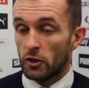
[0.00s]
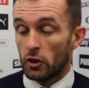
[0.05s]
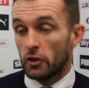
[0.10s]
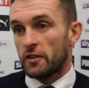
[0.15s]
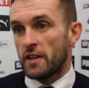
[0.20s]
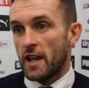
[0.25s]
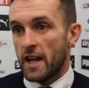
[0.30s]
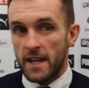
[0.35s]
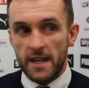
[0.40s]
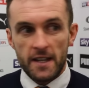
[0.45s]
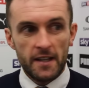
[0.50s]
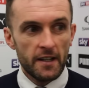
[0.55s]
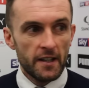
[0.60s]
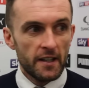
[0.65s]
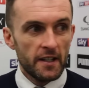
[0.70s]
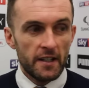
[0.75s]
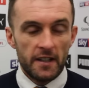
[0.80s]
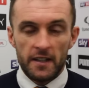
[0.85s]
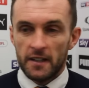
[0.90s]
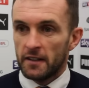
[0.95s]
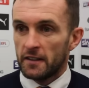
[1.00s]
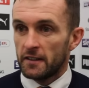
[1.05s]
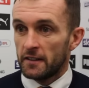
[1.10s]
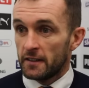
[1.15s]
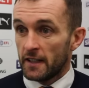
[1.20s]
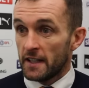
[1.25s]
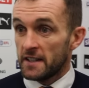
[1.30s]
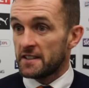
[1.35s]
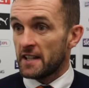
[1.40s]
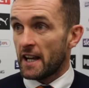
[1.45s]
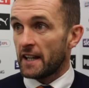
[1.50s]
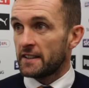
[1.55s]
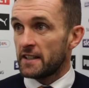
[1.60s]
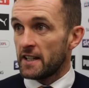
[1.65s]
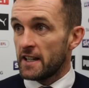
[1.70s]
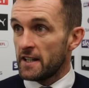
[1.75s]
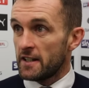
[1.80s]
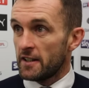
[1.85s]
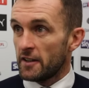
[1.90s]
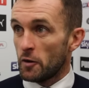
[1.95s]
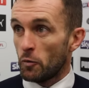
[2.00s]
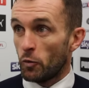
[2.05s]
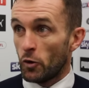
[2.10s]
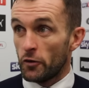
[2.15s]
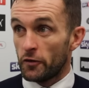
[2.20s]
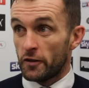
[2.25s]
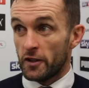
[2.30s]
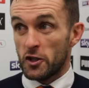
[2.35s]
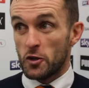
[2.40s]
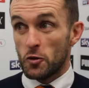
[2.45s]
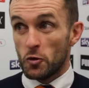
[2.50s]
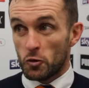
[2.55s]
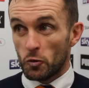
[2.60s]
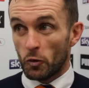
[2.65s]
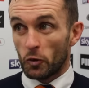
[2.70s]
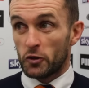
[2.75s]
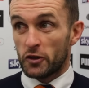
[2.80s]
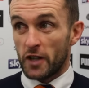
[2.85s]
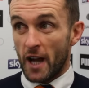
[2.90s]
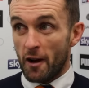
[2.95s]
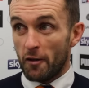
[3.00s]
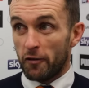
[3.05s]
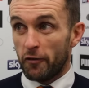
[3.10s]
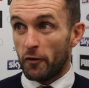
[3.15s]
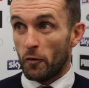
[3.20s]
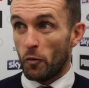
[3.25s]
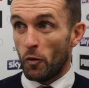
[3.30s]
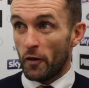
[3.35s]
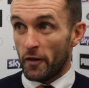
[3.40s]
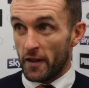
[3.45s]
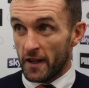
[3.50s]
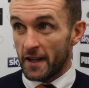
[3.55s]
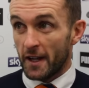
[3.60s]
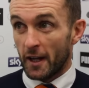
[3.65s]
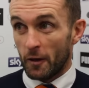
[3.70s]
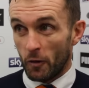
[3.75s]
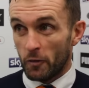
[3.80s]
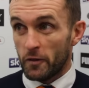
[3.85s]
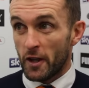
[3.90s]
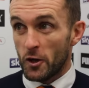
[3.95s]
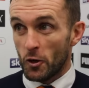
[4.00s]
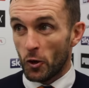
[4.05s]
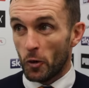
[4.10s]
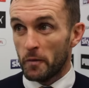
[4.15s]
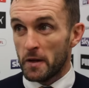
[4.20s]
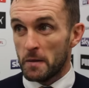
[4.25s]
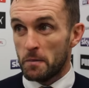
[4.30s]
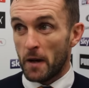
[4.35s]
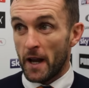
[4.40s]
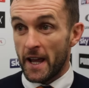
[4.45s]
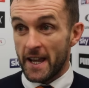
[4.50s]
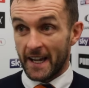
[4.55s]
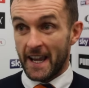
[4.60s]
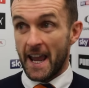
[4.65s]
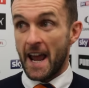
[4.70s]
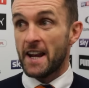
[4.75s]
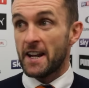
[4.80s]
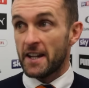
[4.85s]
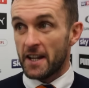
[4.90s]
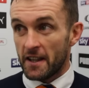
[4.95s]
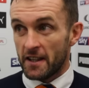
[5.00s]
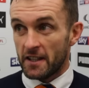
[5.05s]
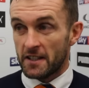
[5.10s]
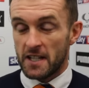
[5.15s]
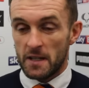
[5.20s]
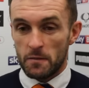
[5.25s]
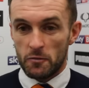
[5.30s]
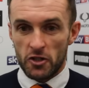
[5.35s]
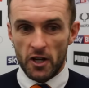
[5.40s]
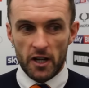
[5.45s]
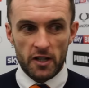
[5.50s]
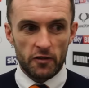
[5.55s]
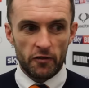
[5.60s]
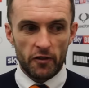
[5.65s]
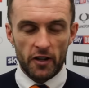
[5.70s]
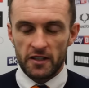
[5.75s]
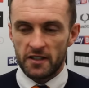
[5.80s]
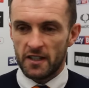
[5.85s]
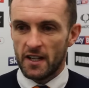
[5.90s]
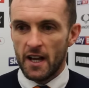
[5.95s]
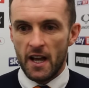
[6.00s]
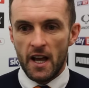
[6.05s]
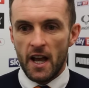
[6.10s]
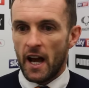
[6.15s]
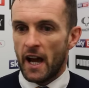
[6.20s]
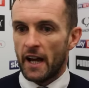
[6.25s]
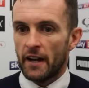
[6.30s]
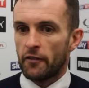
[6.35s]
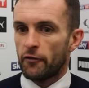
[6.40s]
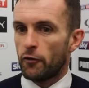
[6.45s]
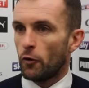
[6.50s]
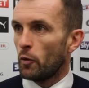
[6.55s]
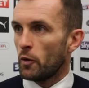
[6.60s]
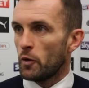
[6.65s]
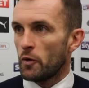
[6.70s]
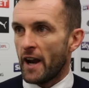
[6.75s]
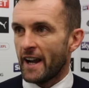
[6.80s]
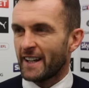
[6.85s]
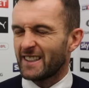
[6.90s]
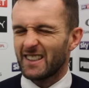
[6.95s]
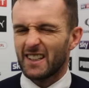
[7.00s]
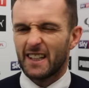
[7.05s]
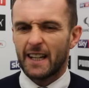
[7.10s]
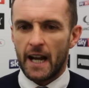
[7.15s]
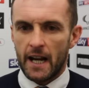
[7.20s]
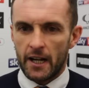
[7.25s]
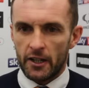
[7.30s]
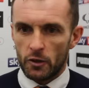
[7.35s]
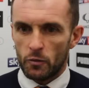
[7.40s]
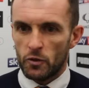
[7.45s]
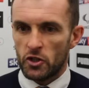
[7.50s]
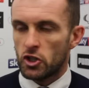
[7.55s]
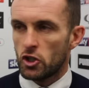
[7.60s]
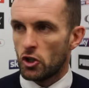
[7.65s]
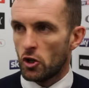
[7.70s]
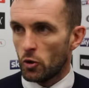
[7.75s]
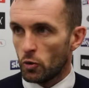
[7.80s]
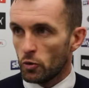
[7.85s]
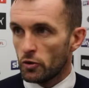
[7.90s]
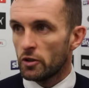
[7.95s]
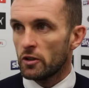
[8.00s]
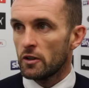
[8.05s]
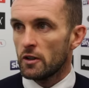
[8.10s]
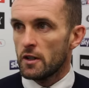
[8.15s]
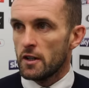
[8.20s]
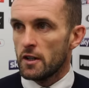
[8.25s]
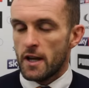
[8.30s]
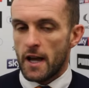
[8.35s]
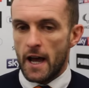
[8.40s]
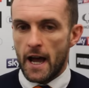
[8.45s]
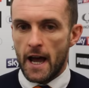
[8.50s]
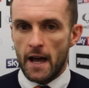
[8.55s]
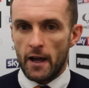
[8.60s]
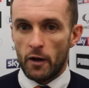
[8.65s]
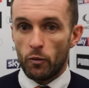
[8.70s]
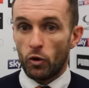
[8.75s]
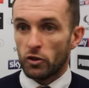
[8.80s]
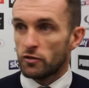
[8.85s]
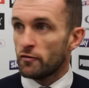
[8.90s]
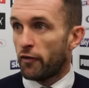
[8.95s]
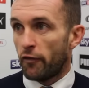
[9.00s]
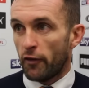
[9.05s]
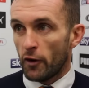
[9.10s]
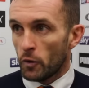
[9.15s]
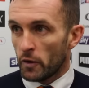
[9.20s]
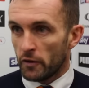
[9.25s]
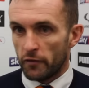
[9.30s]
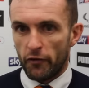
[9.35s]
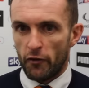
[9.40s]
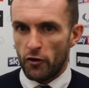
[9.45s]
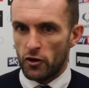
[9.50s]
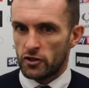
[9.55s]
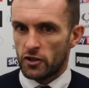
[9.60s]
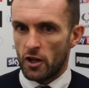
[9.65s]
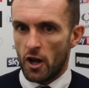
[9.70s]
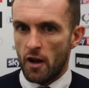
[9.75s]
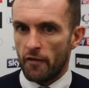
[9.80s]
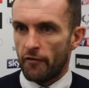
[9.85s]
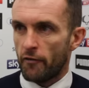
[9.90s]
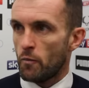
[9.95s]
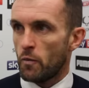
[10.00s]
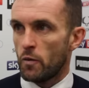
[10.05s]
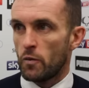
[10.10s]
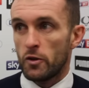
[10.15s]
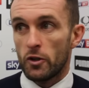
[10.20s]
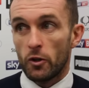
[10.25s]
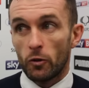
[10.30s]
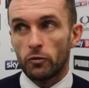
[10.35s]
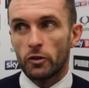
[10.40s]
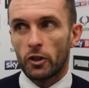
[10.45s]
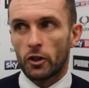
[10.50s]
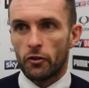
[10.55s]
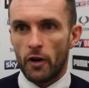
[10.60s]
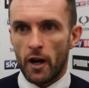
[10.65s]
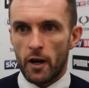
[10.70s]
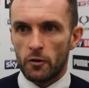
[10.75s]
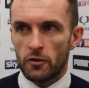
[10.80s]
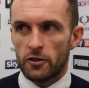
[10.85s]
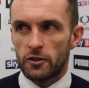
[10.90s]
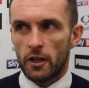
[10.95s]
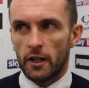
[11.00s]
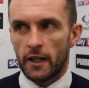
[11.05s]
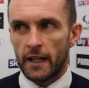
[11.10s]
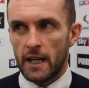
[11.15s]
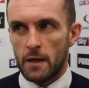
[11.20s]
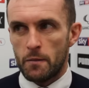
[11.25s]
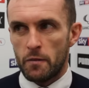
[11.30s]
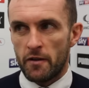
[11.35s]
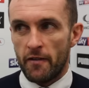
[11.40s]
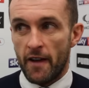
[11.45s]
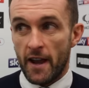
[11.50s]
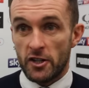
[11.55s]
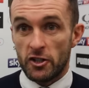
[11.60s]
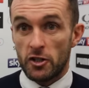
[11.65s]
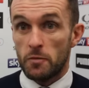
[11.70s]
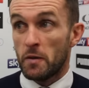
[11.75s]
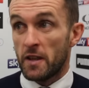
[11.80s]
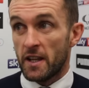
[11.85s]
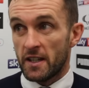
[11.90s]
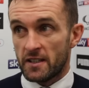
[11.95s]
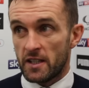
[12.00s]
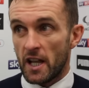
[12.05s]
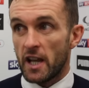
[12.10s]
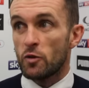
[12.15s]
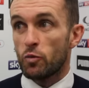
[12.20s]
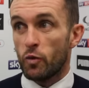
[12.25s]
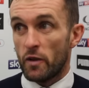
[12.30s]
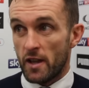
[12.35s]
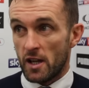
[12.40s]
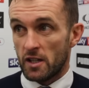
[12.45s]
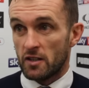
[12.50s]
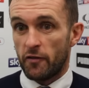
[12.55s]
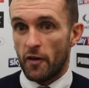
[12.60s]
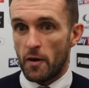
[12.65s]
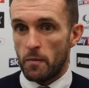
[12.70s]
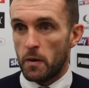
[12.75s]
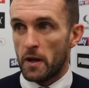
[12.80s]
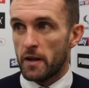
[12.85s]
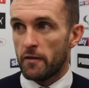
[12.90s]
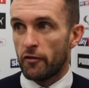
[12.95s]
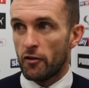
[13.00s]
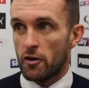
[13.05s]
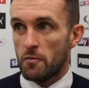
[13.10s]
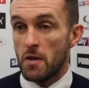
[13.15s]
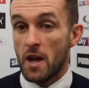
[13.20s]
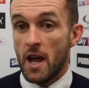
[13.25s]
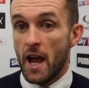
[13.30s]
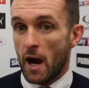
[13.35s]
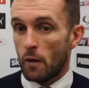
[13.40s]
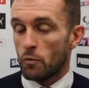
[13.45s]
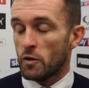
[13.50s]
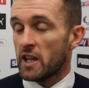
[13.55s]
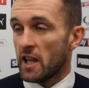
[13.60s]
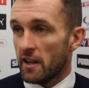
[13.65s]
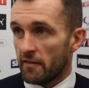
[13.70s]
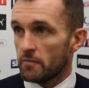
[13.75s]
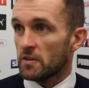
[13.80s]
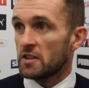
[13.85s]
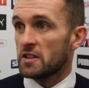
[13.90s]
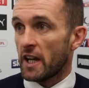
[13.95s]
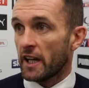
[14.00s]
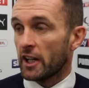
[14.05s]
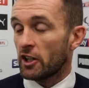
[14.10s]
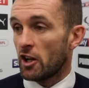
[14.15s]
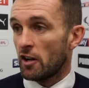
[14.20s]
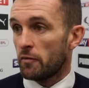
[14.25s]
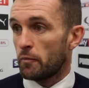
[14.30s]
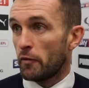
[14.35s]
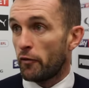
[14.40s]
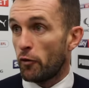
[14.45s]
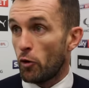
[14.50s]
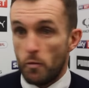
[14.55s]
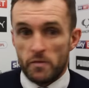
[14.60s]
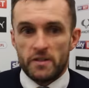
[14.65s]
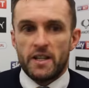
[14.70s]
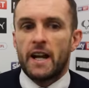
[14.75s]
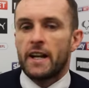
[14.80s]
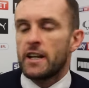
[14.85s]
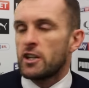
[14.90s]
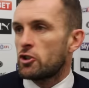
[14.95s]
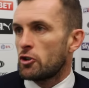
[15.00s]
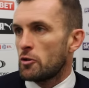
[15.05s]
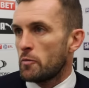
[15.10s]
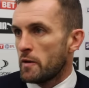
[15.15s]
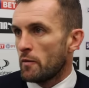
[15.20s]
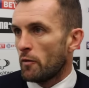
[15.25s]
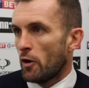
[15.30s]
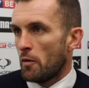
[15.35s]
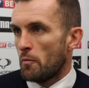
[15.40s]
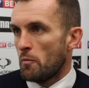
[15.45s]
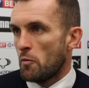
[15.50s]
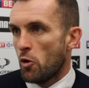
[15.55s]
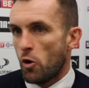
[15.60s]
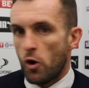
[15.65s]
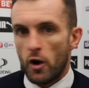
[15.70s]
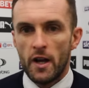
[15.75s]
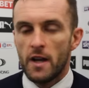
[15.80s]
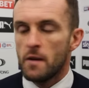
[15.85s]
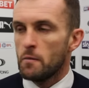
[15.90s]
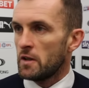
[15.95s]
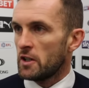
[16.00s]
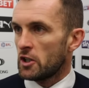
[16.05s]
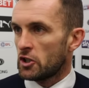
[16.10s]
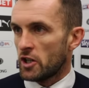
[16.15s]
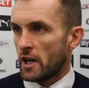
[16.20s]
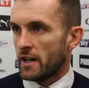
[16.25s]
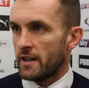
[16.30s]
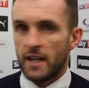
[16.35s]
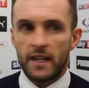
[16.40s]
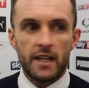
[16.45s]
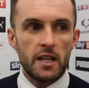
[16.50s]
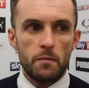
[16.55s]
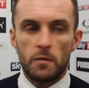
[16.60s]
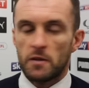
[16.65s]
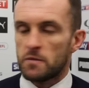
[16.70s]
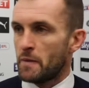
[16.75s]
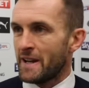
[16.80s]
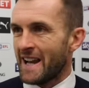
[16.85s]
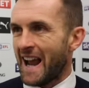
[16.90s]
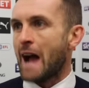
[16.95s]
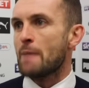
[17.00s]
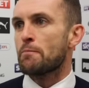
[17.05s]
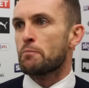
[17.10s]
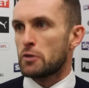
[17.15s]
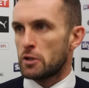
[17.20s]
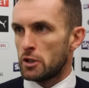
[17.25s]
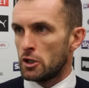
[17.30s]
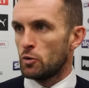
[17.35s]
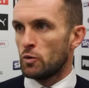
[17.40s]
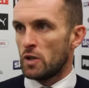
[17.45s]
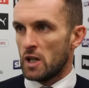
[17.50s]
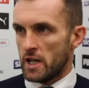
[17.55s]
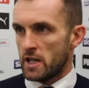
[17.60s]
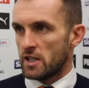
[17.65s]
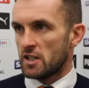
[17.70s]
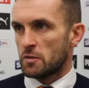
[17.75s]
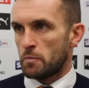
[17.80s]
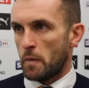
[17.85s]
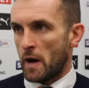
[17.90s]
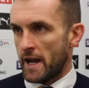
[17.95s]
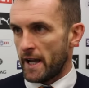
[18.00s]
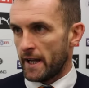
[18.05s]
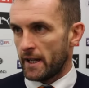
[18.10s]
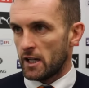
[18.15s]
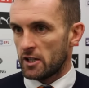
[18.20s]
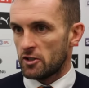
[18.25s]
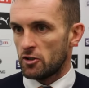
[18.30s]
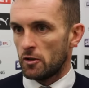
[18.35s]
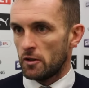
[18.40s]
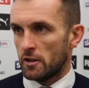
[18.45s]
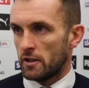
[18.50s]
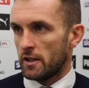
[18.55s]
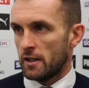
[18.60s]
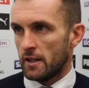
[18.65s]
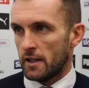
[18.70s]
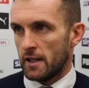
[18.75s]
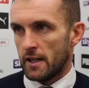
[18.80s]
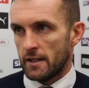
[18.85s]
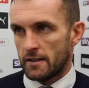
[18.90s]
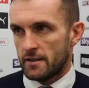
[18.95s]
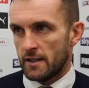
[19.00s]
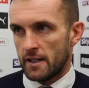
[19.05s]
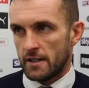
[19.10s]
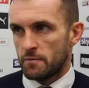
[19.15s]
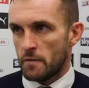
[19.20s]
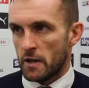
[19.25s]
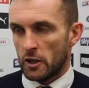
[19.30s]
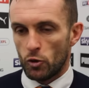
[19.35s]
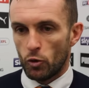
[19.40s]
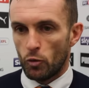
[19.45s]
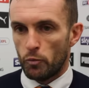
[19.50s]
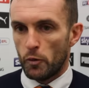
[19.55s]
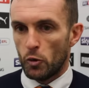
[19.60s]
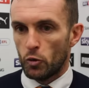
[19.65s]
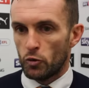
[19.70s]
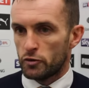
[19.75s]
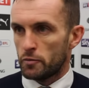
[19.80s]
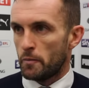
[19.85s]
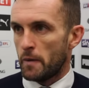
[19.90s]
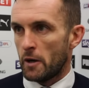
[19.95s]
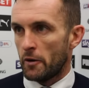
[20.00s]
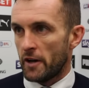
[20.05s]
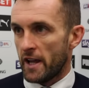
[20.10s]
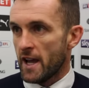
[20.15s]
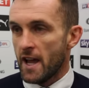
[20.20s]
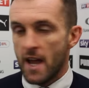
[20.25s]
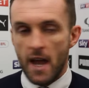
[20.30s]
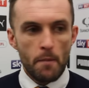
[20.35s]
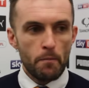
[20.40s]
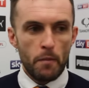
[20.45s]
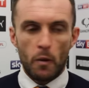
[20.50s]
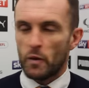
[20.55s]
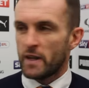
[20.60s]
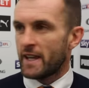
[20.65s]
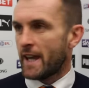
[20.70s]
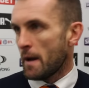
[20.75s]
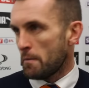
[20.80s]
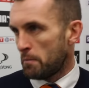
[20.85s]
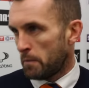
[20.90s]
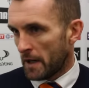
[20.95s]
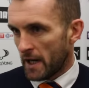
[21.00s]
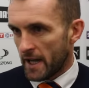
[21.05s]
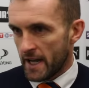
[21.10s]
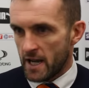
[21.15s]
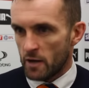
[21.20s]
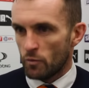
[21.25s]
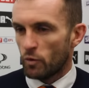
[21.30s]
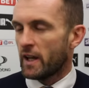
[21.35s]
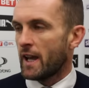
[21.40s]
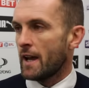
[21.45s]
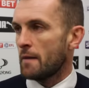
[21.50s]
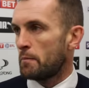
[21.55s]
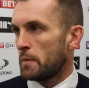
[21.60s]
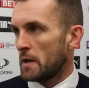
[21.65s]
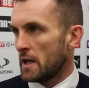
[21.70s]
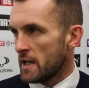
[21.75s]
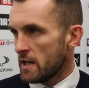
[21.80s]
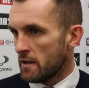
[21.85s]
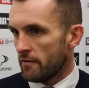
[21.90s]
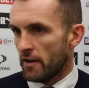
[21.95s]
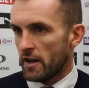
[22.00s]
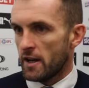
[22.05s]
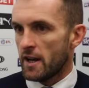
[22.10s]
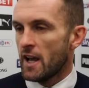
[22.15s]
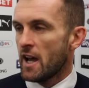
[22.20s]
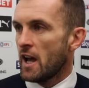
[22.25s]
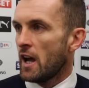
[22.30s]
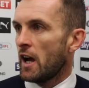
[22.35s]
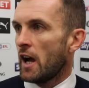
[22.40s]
Look, they sat in and they weren't the usual self for what they normally play. Again, another team change for us. And I thought we were excellent. The character we showed, it wasn't fluent first half. And we, you know, the crowd started getting a bit of edgy, but they stayed with us, fair play for them. And we gave them a second half performance, and it should have been a lot more. I mean, their keeper's been absolutely inspired. Let's make no bones about it. But we kept playing, we kept believing.